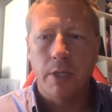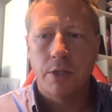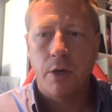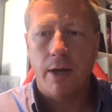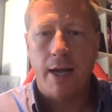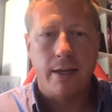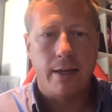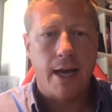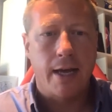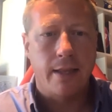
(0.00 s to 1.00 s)
Let's go
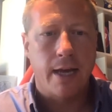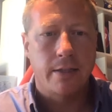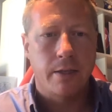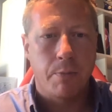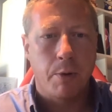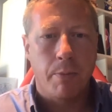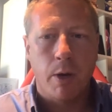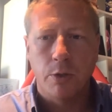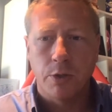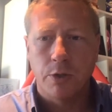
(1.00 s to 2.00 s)
ahead and add that to the
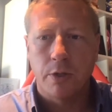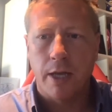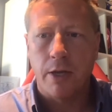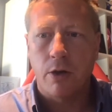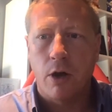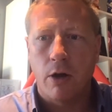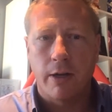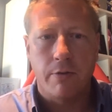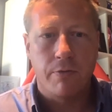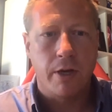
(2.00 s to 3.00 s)
proposal so that your
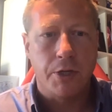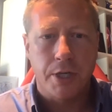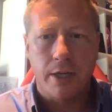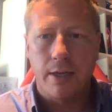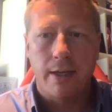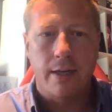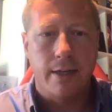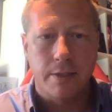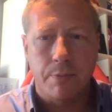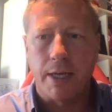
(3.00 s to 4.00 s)
car can function.
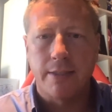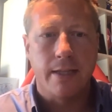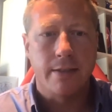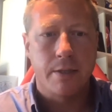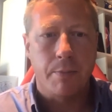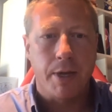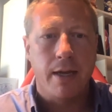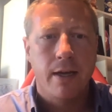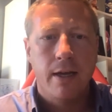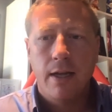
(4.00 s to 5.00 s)
It doesn't make sense to
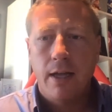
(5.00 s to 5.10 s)
me.